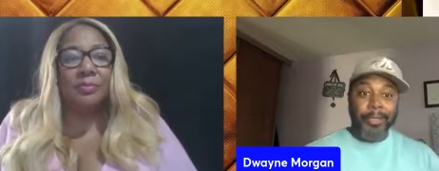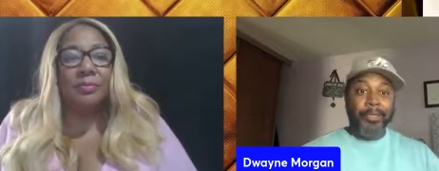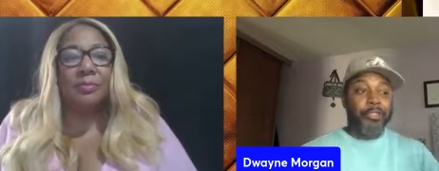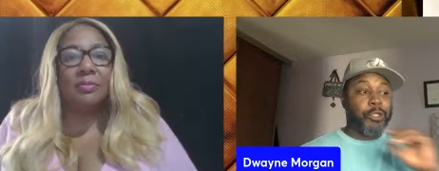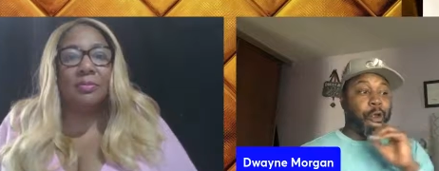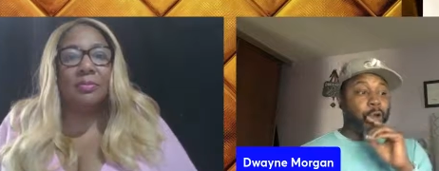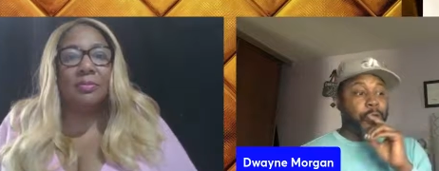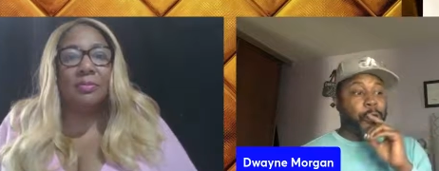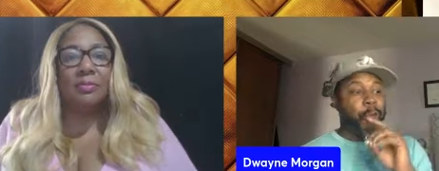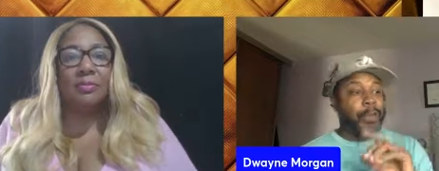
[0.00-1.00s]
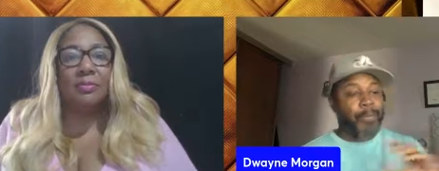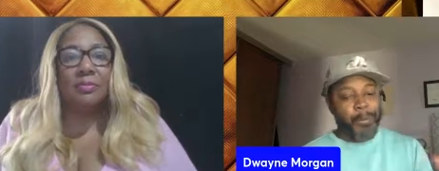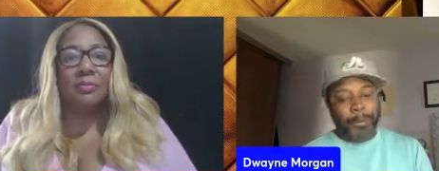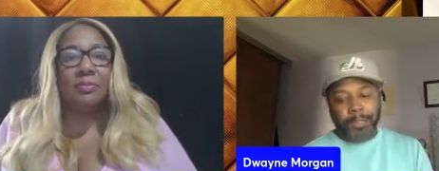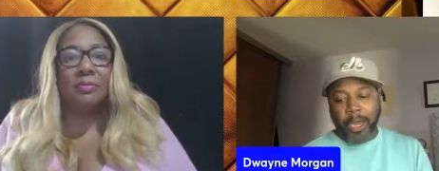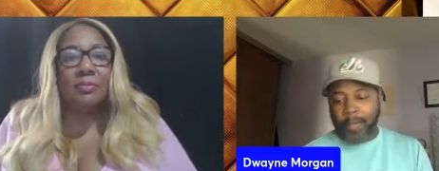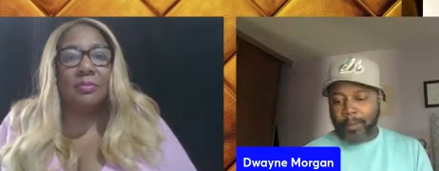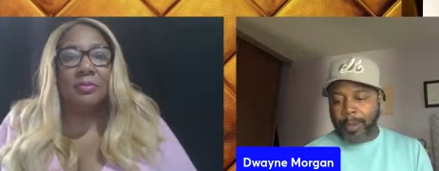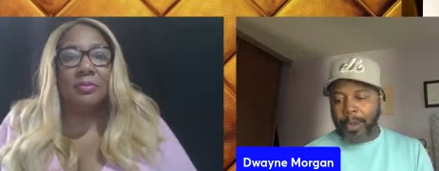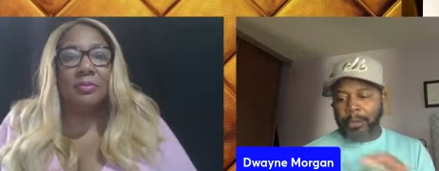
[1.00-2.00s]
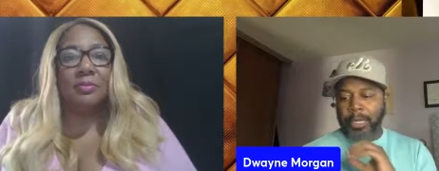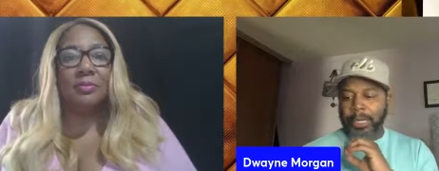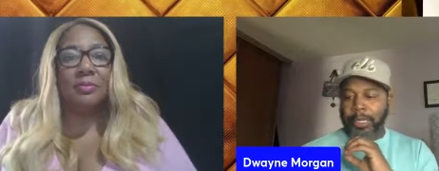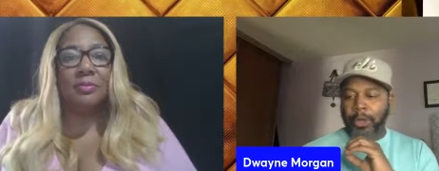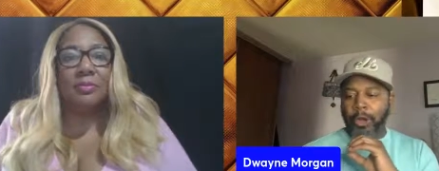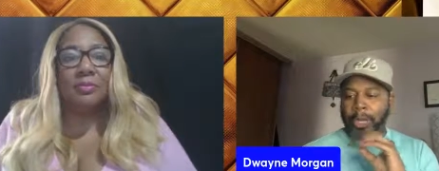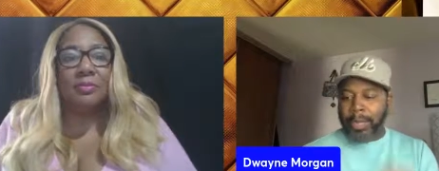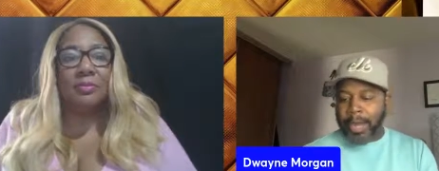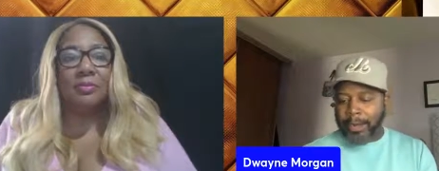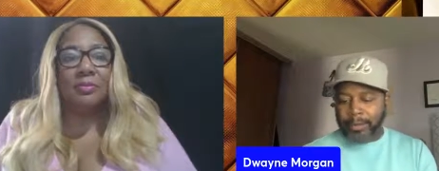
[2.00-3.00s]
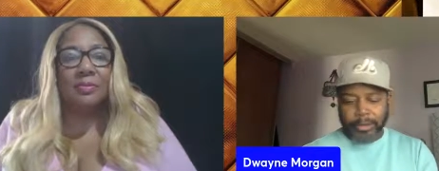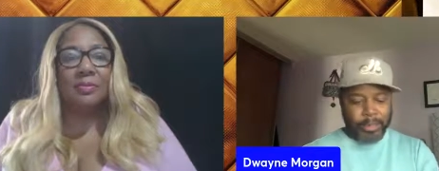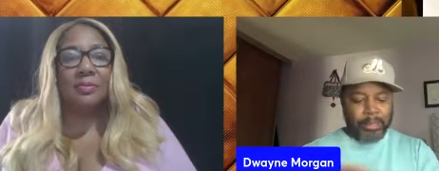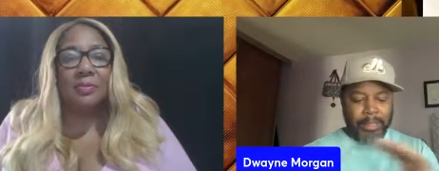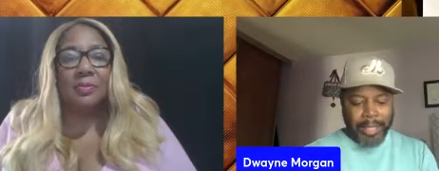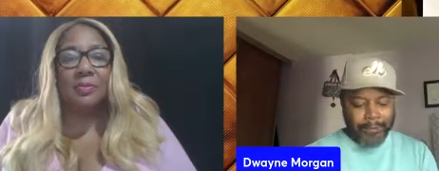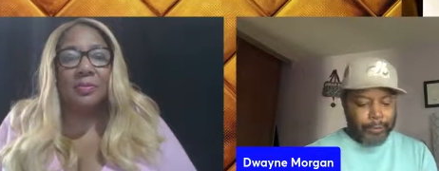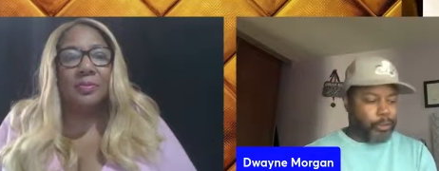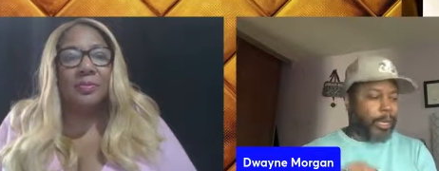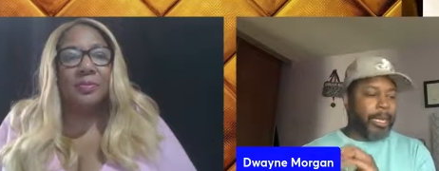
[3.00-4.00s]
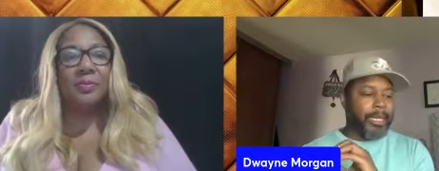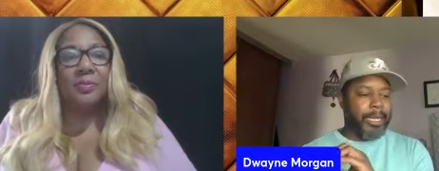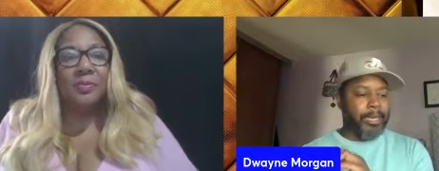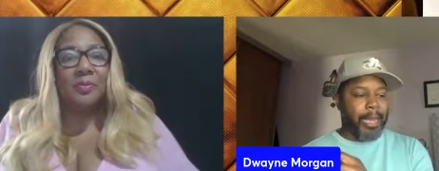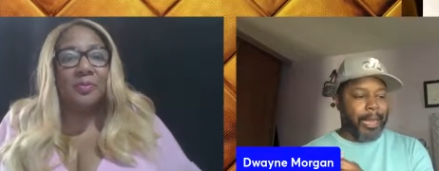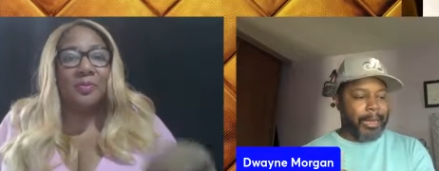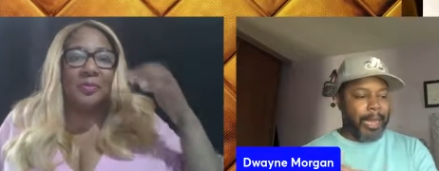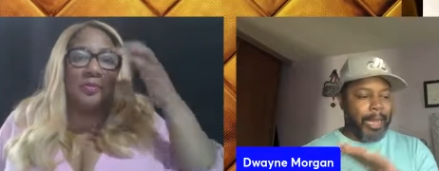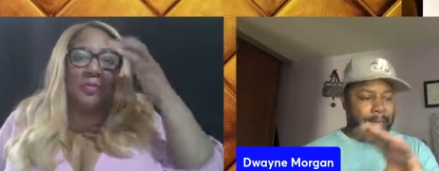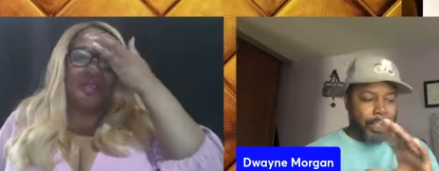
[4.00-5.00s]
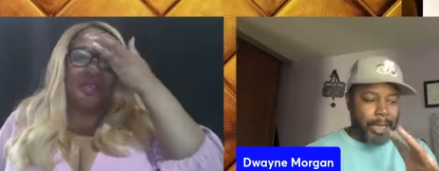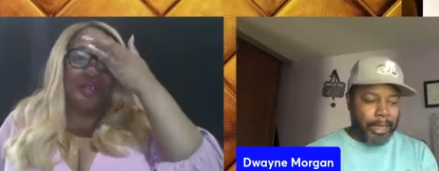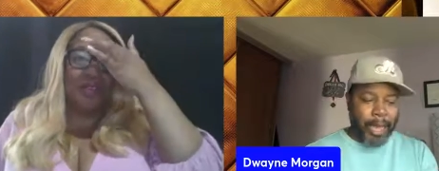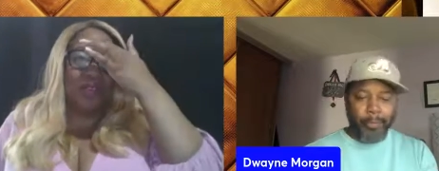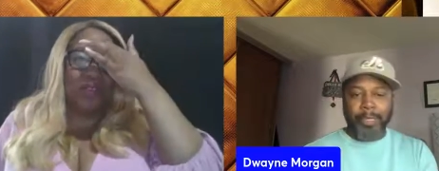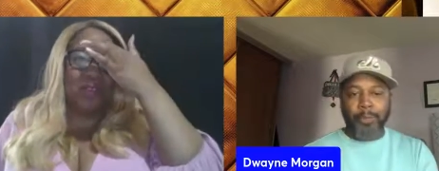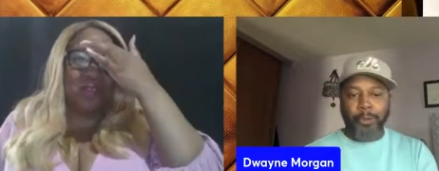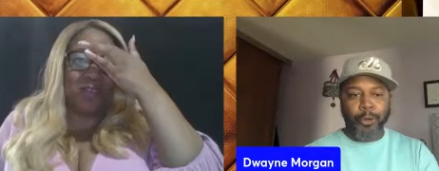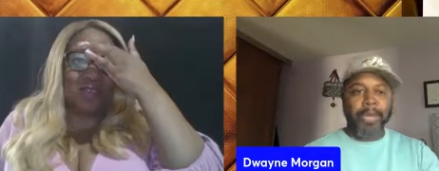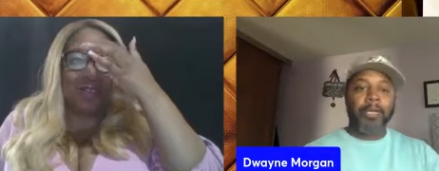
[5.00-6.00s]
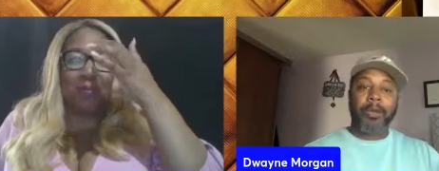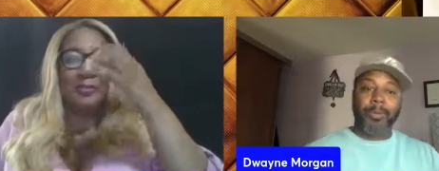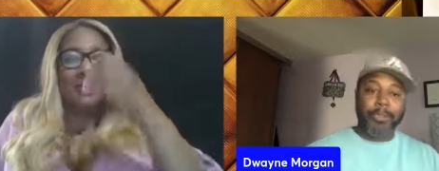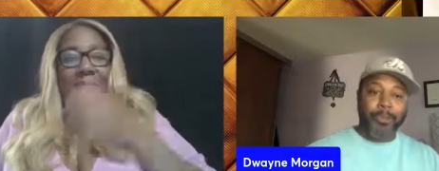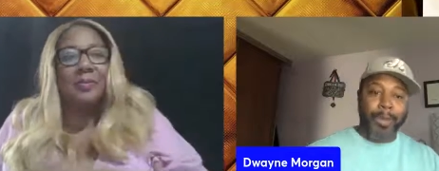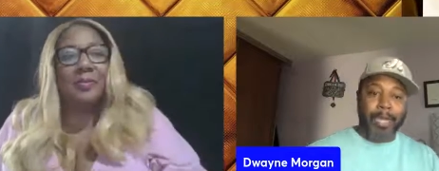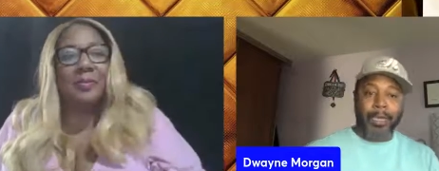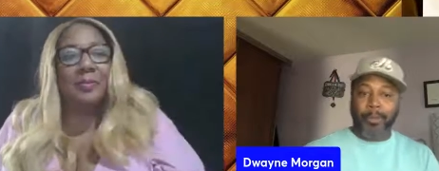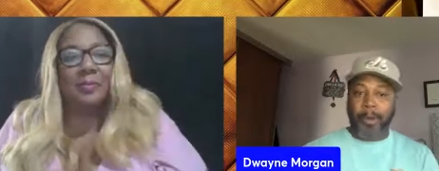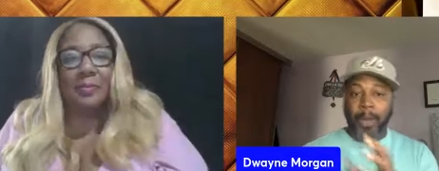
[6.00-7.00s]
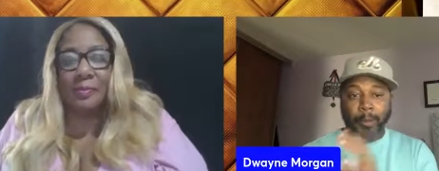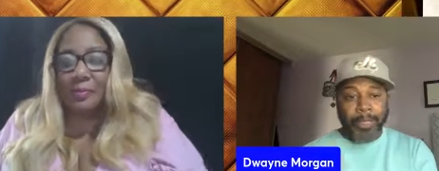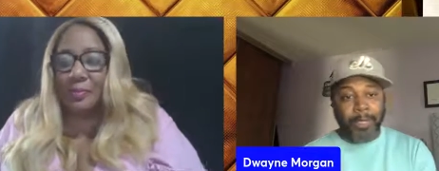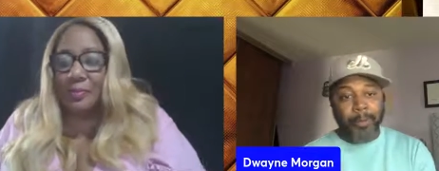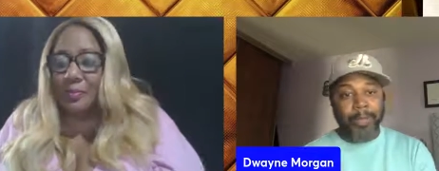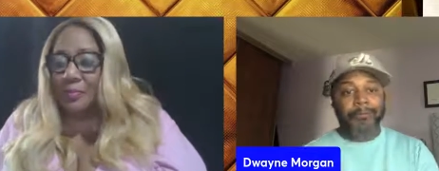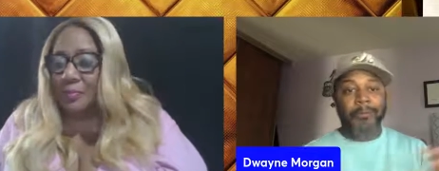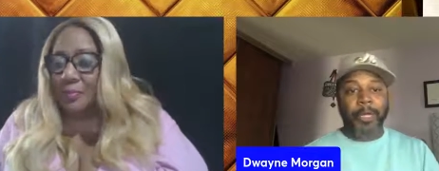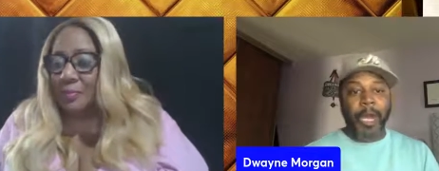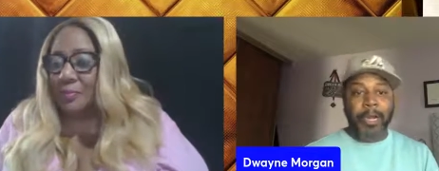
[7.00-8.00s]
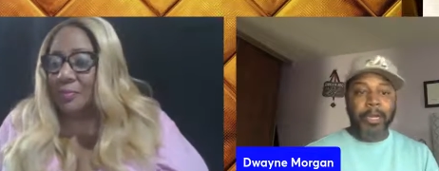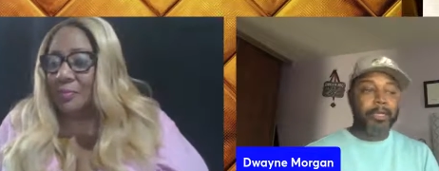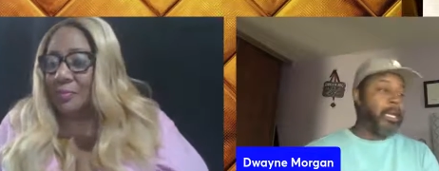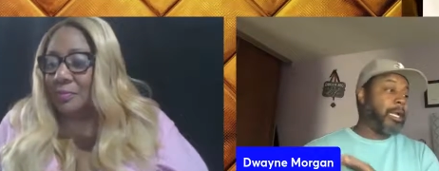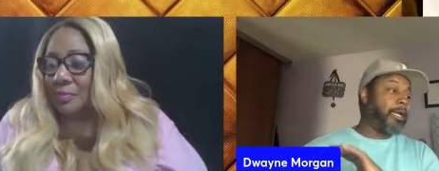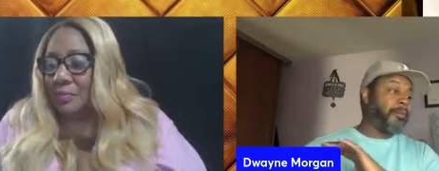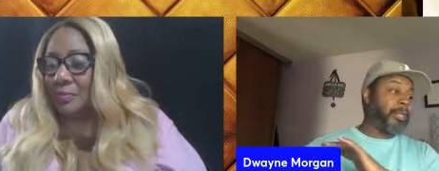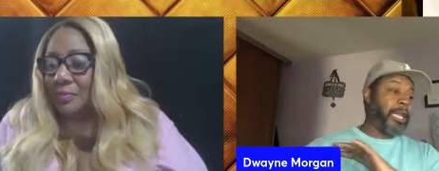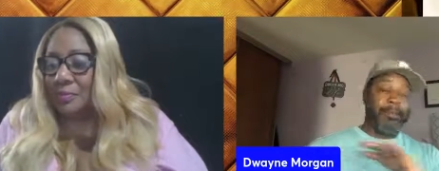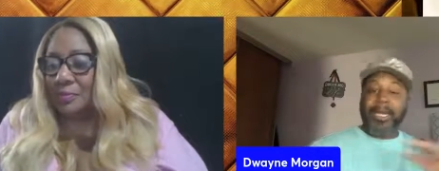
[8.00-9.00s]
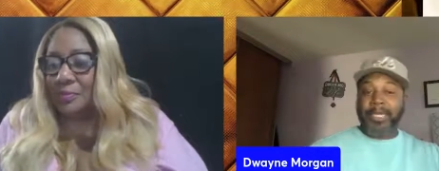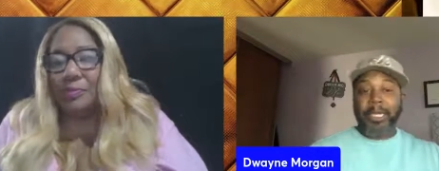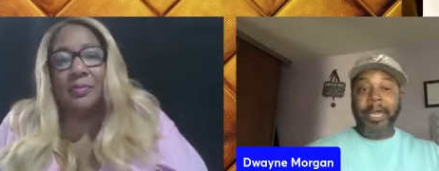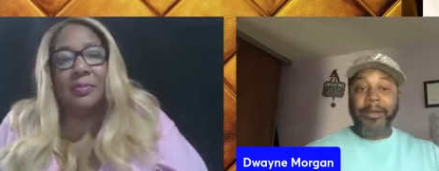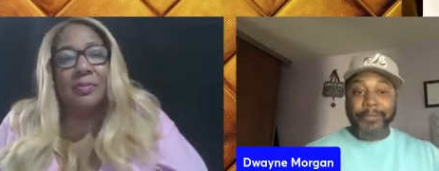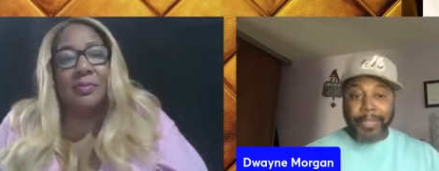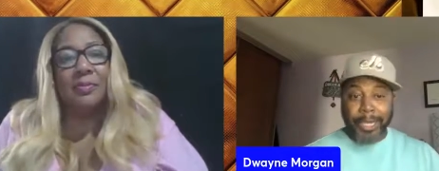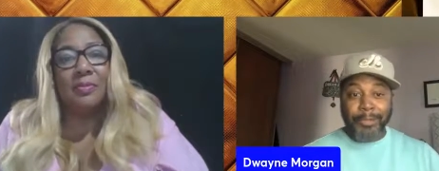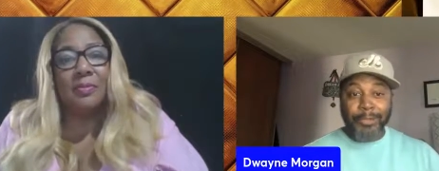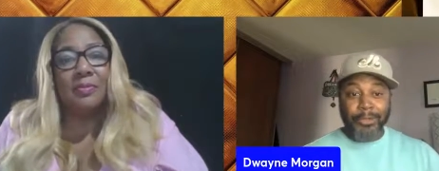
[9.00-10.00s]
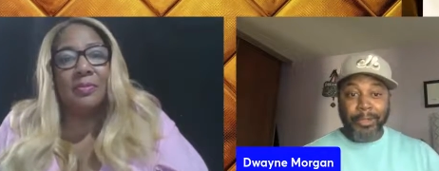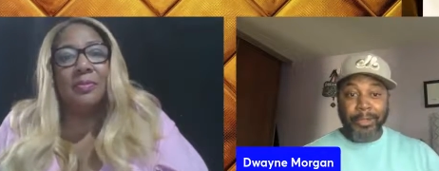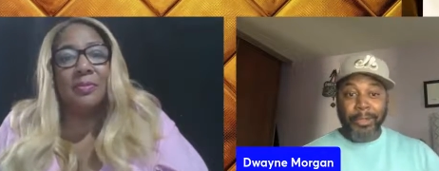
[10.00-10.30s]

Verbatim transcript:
Speaker 1: So, you know, when people talk about, you know, a lot of the slave trade and, and a lot of people who ended up in Jamaica probably coming from Ghana, it makes a lot of sense